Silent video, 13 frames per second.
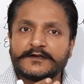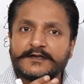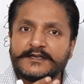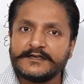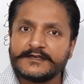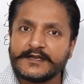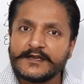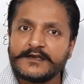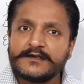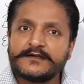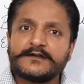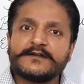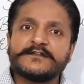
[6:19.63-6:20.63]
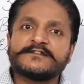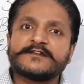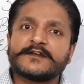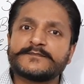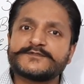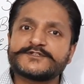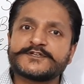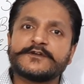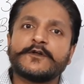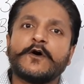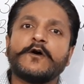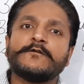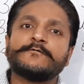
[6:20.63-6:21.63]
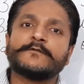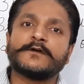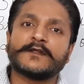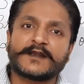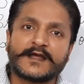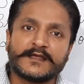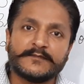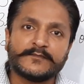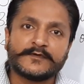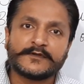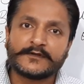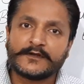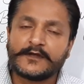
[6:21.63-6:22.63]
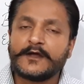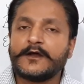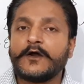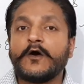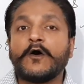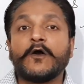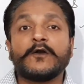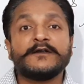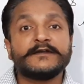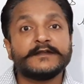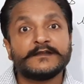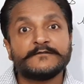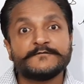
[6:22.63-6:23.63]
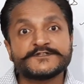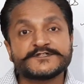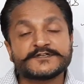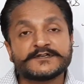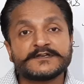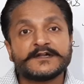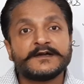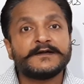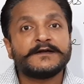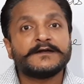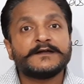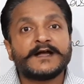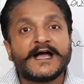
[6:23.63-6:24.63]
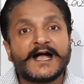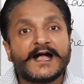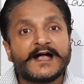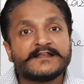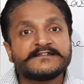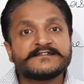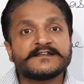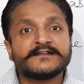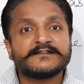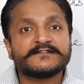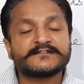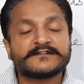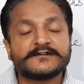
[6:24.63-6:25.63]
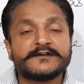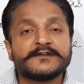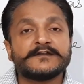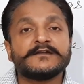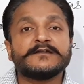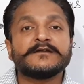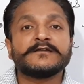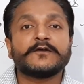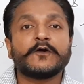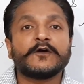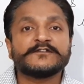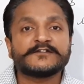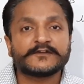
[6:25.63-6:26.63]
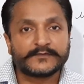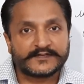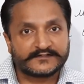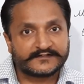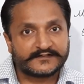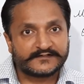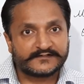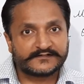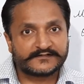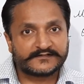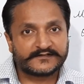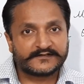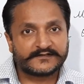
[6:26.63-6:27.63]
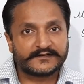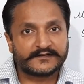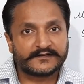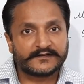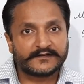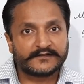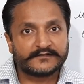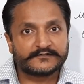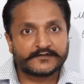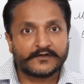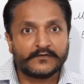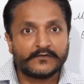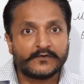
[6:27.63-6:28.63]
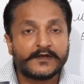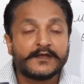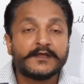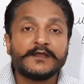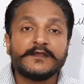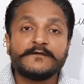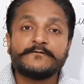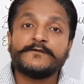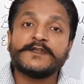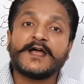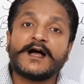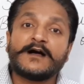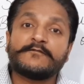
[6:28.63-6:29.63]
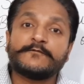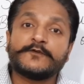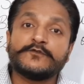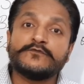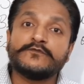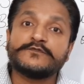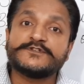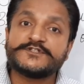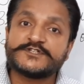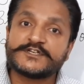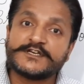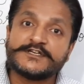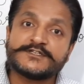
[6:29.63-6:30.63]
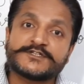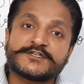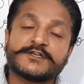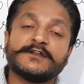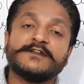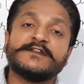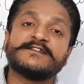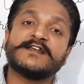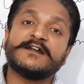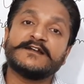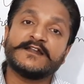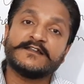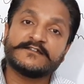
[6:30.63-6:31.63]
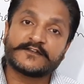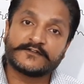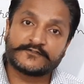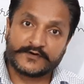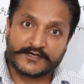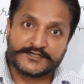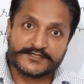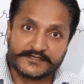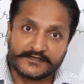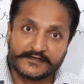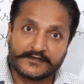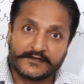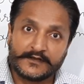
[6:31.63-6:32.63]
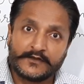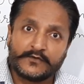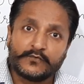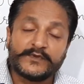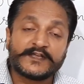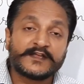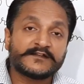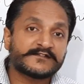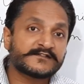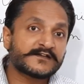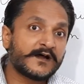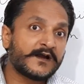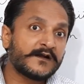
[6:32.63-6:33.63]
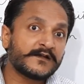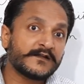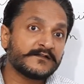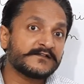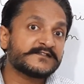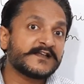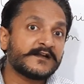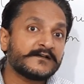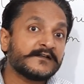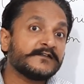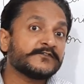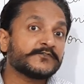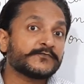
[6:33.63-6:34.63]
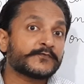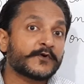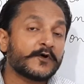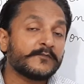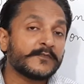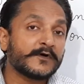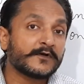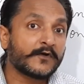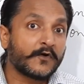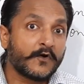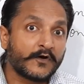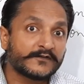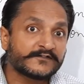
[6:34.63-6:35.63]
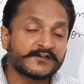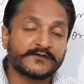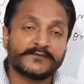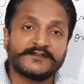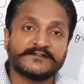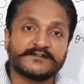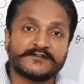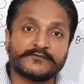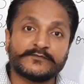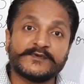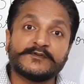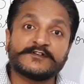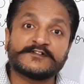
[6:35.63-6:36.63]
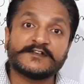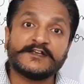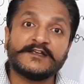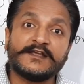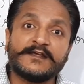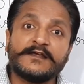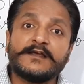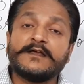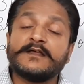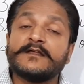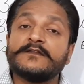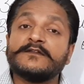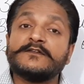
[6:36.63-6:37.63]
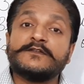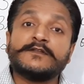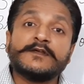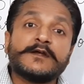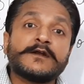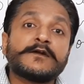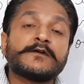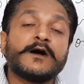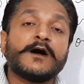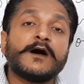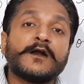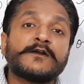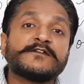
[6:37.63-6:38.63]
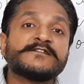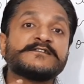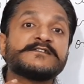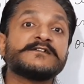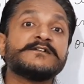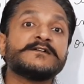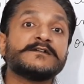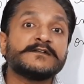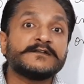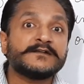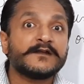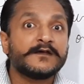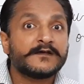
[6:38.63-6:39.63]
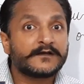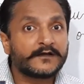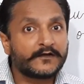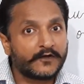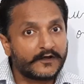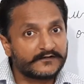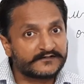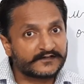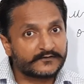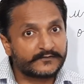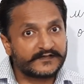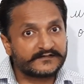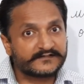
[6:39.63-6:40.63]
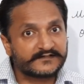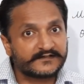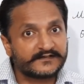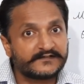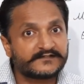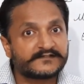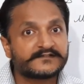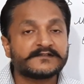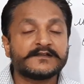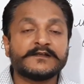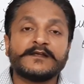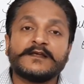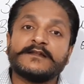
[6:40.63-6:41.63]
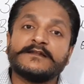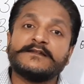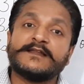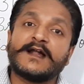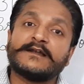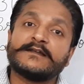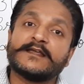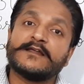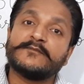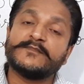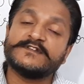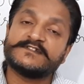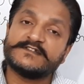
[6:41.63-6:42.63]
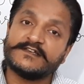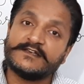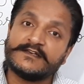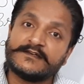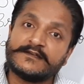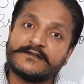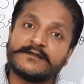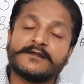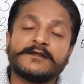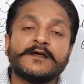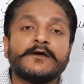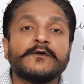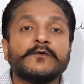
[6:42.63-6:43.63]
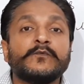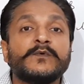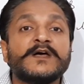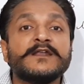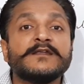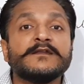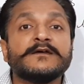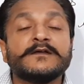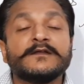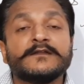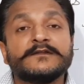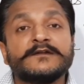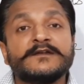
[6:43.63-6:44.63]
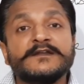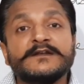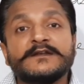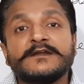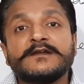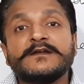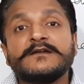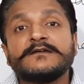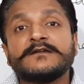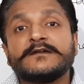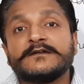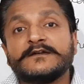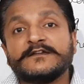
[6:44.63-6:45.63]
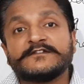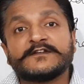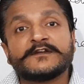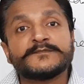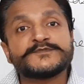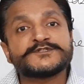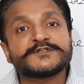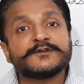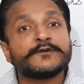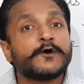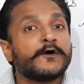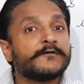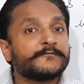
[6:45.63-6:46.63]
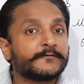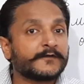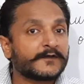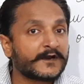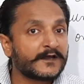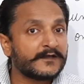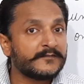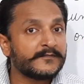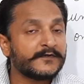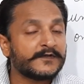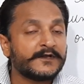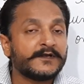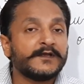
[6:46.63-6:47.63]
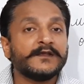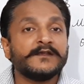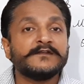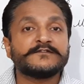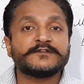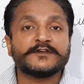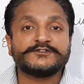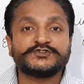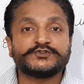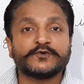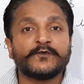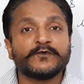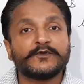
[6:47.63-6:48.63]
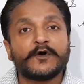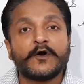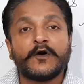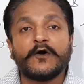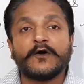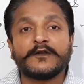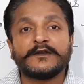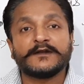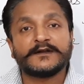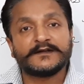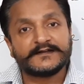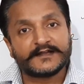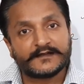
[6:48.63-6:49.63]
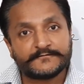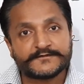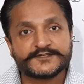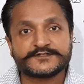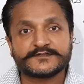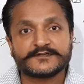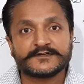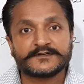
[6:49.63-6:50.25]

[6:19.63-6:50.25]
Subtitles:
detailed description of crime on television has certain consequences. So, if we have to change the sentence construction, we can start the sentence from consequences. We will say there are certain consequences that can be seen when the detailed description of crime is shown on television.